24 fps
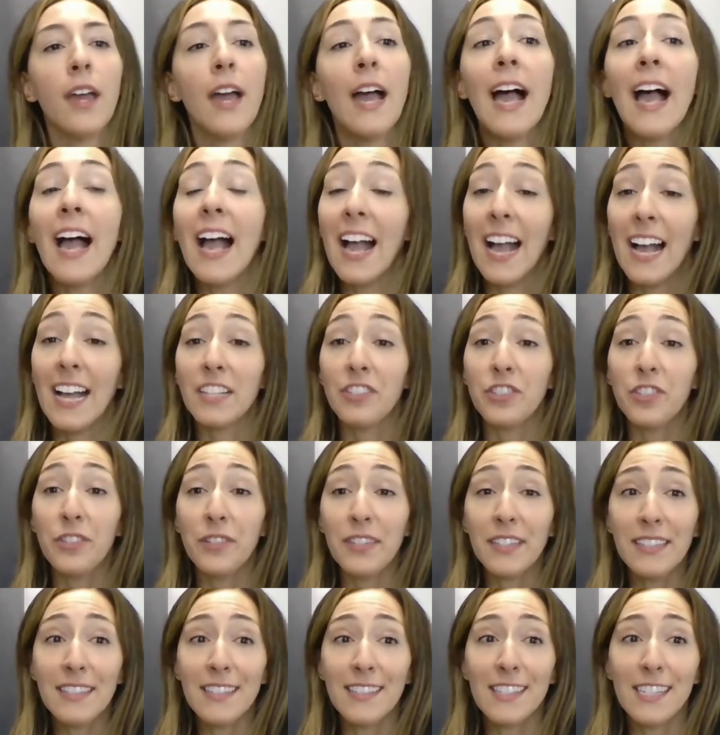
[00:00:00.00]
As you can
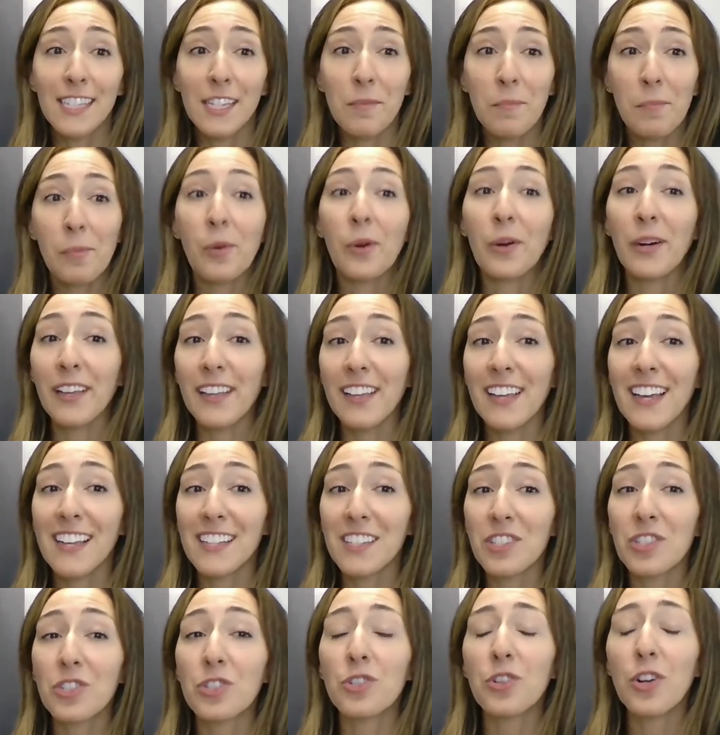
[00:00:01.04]
see, Portagas
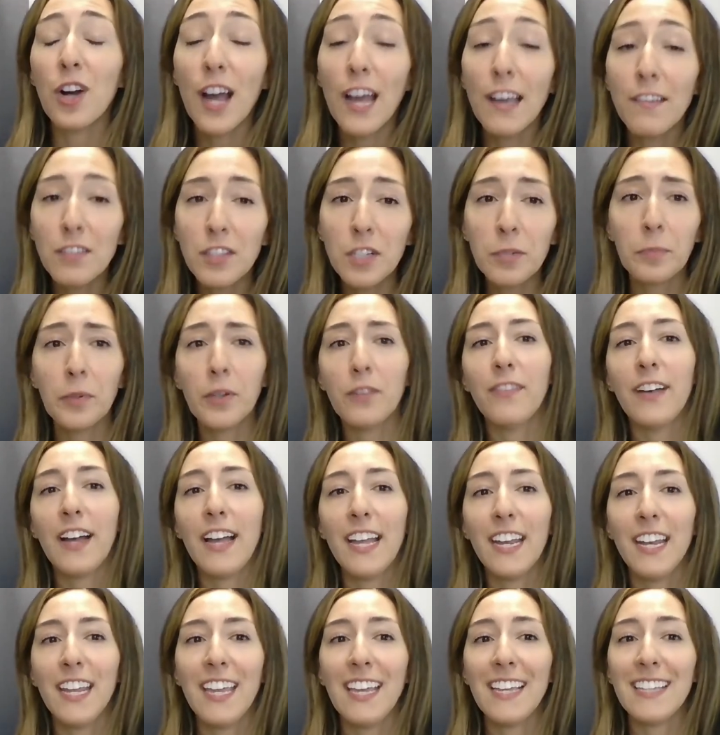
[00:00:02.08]
strives to provide
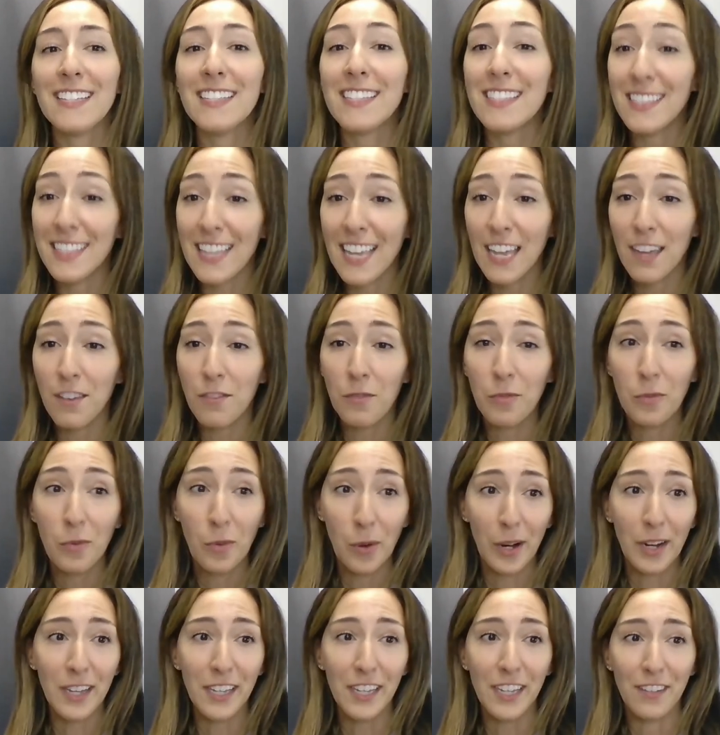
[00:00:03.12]
a safe working
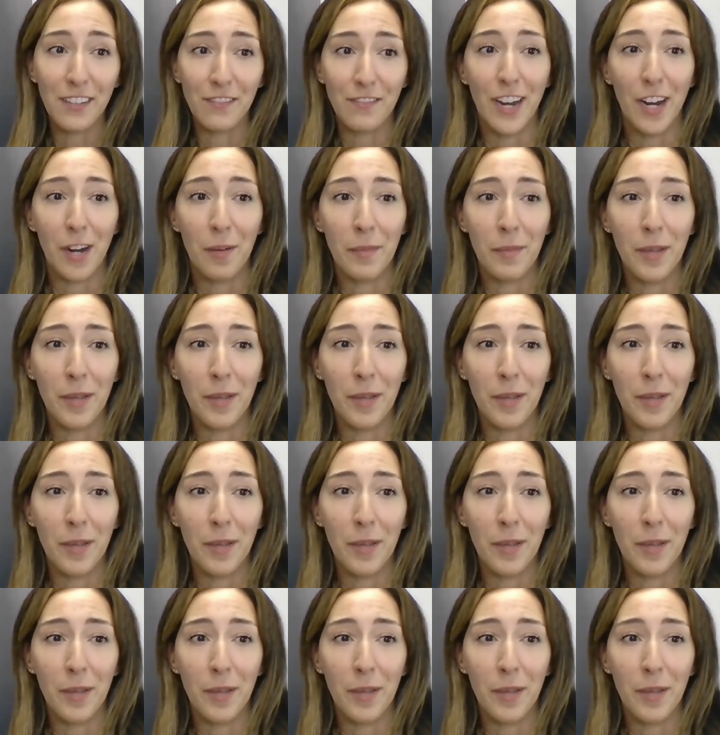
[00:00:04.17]
environment.